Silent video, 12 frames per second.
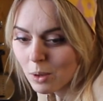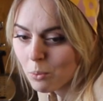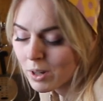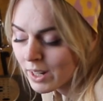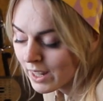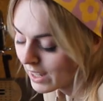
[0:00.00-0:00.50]

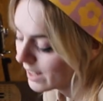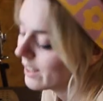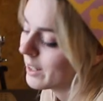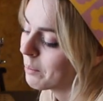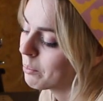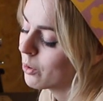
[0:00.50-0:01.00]
what I
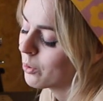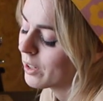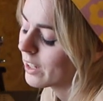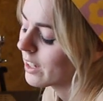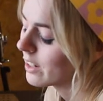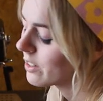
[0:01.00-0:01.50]
ended up
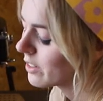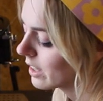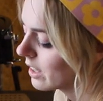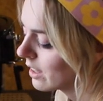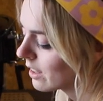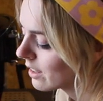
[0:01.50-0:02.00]
doing here
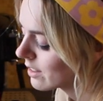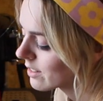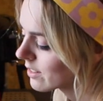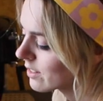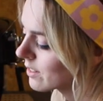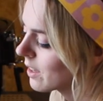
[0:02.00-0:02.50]

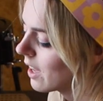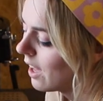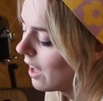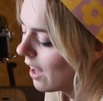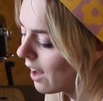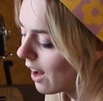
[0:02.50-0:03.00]
is
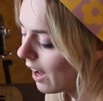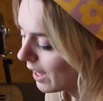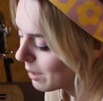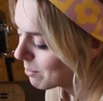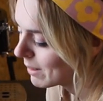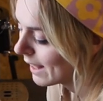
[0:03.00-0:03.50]

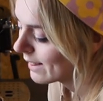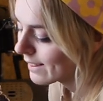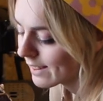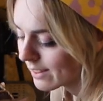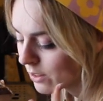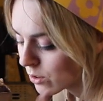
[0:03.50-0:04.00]
I
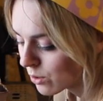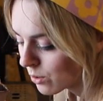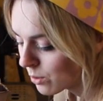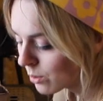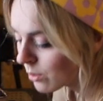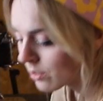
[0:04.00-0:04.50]
planted
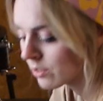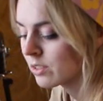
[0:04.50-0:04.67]
two